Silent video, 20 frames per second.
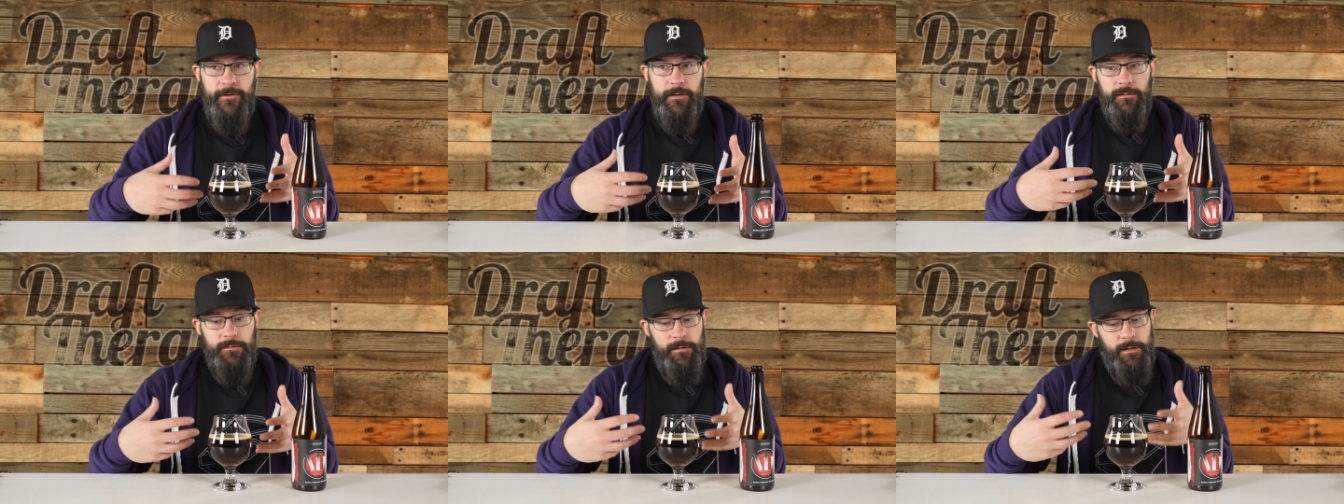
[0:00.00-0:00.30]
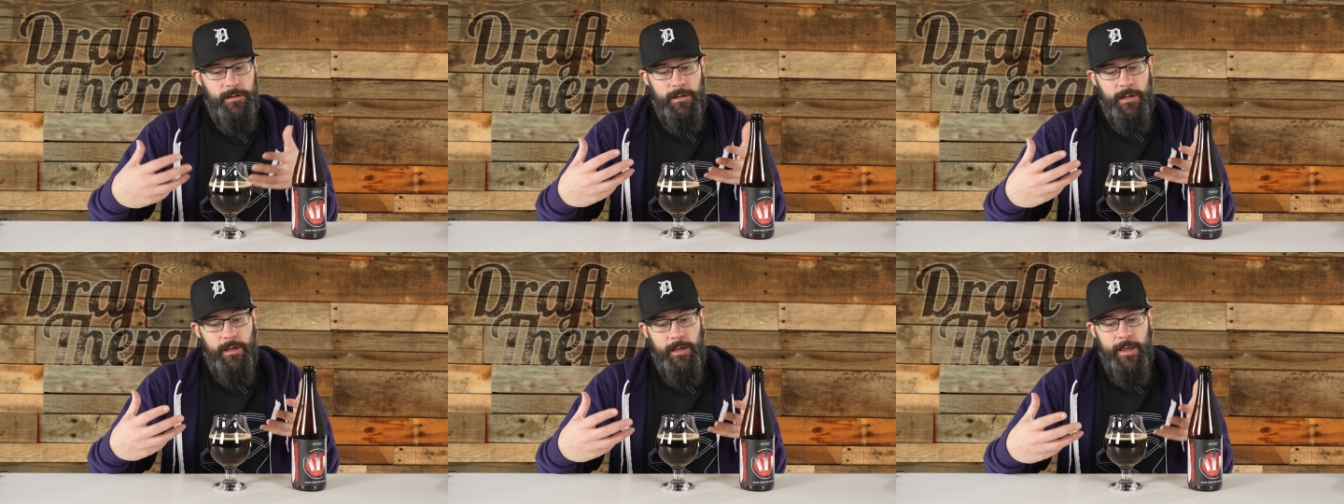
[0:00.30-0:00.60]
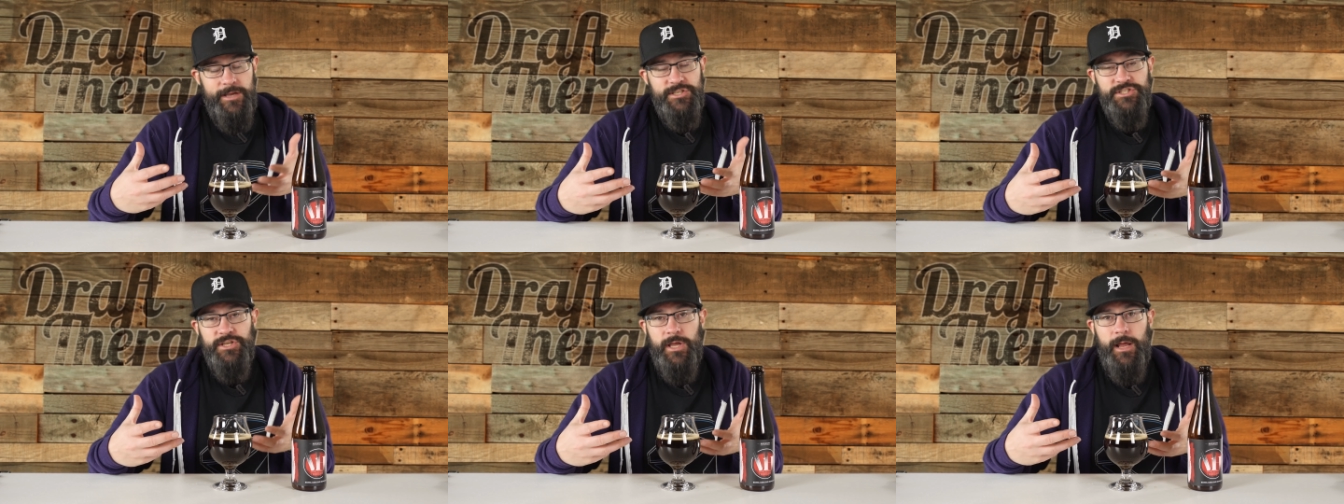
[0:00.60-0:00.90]
I, I
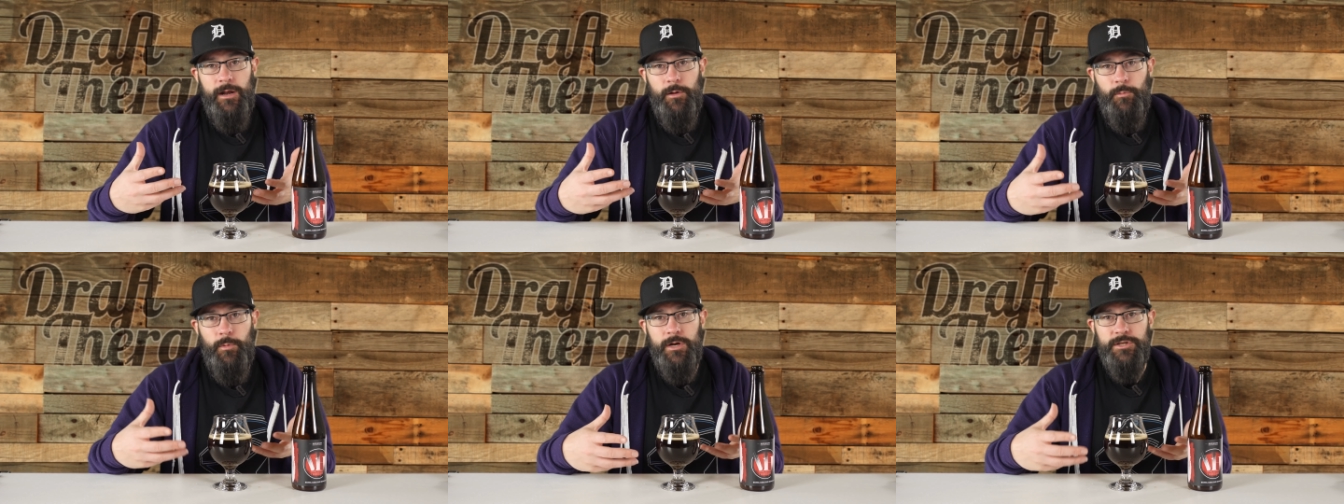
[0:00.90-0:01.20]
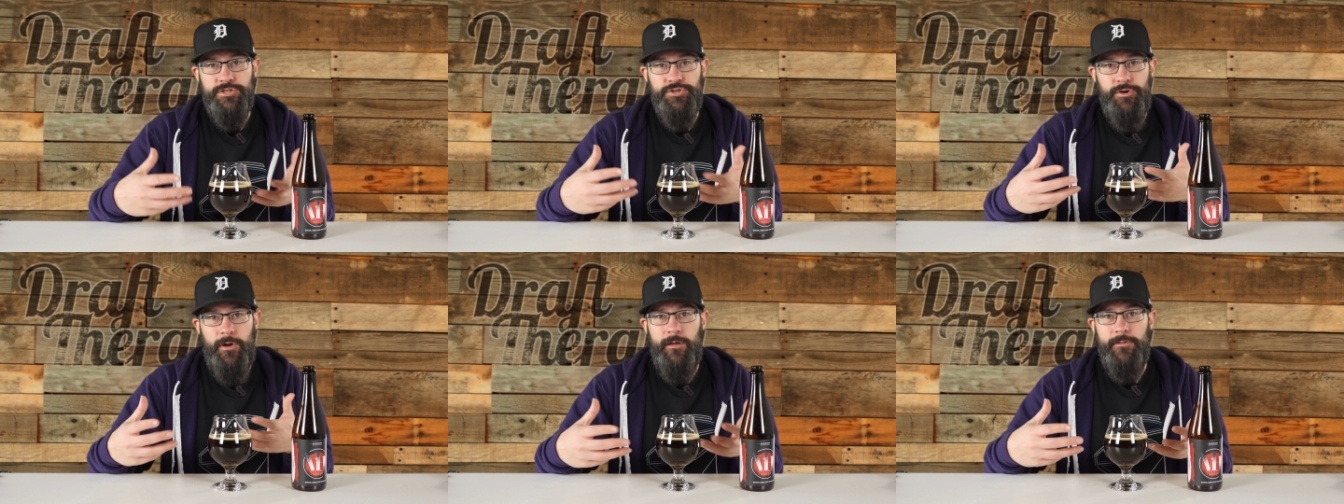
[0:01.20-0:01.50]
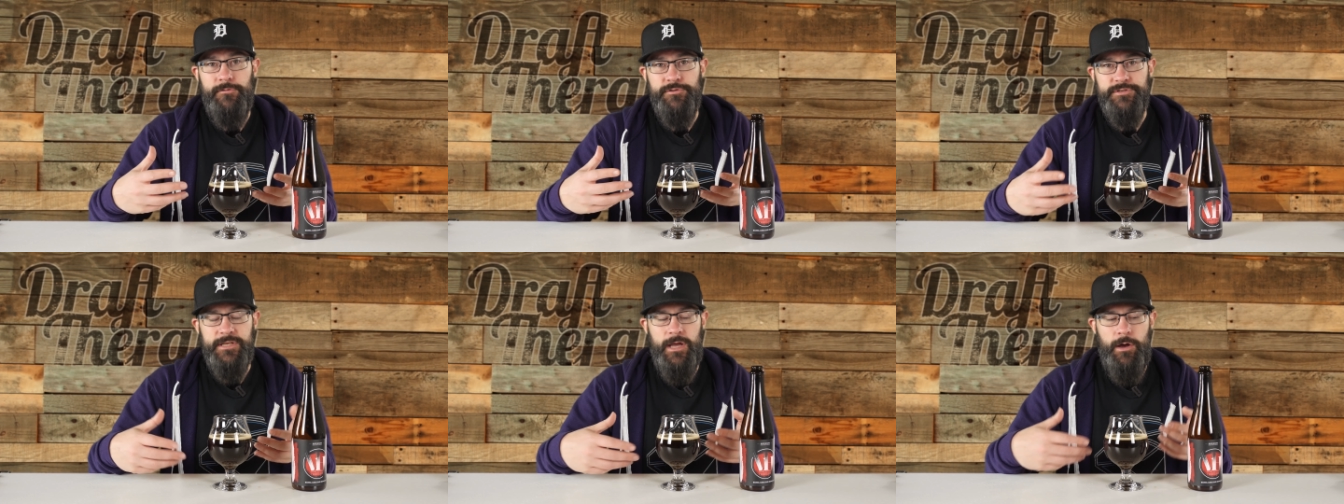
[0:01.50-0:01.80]
actually kind of want to try
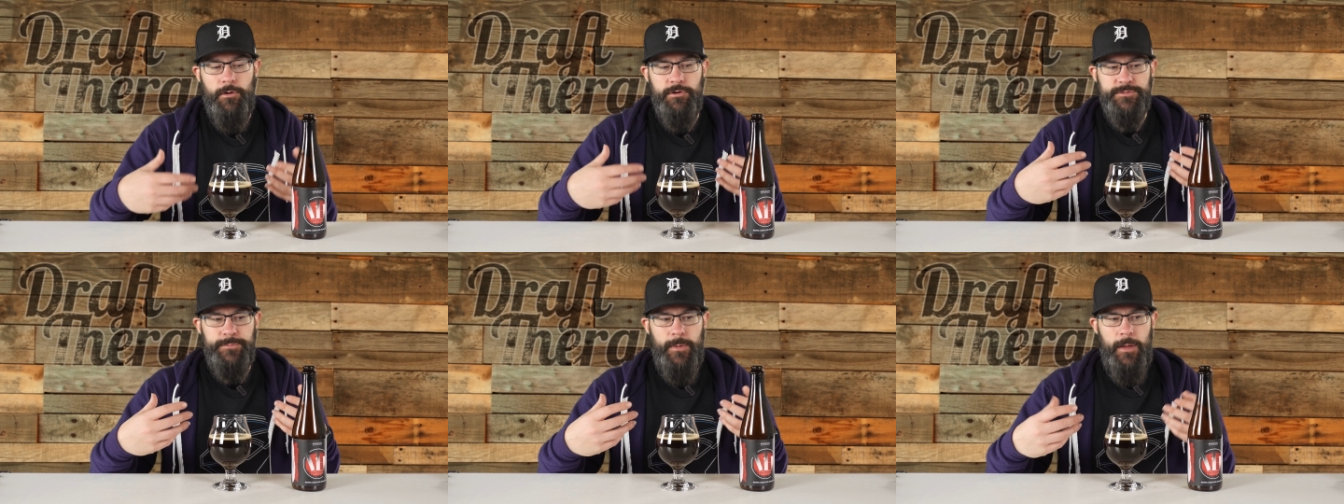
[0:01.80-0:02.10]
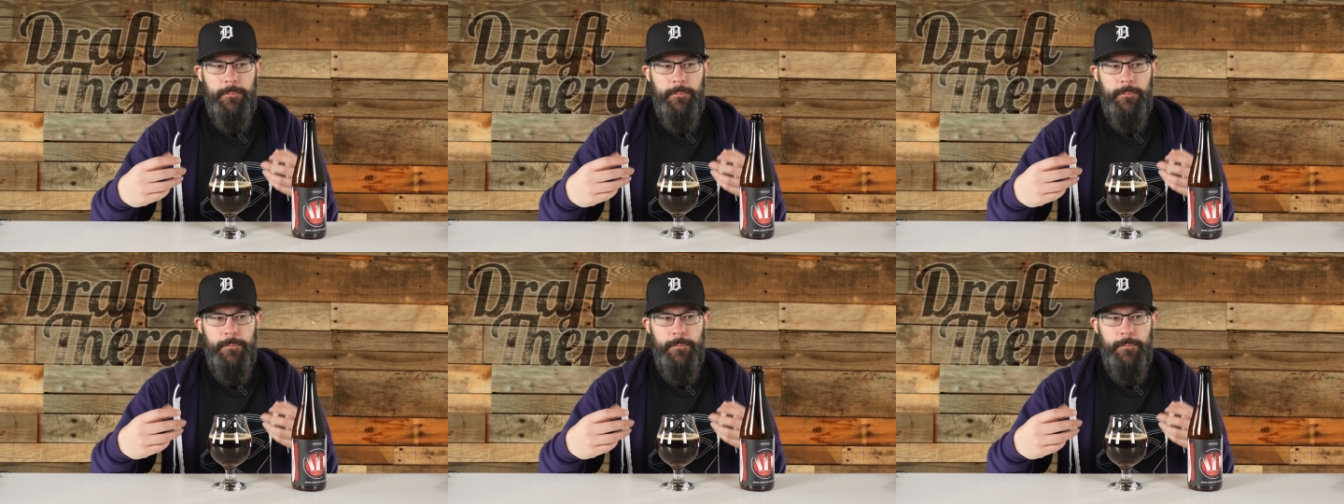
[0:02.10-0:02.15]
other sours.